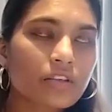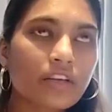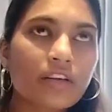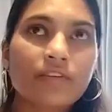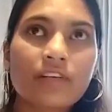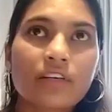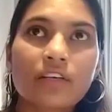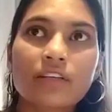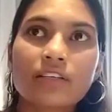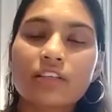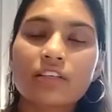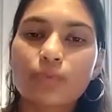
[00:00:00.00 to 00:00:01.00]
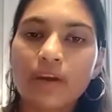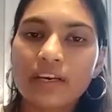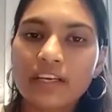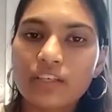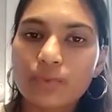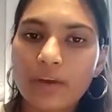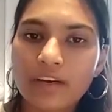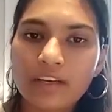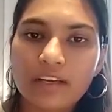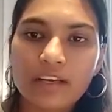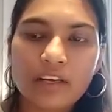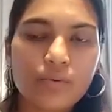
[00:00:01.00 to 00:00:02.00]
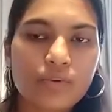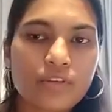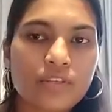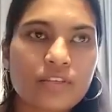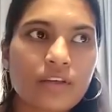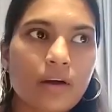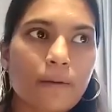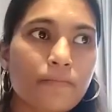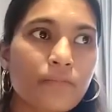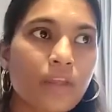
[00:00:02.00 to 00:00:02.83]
even till 2020 it was um,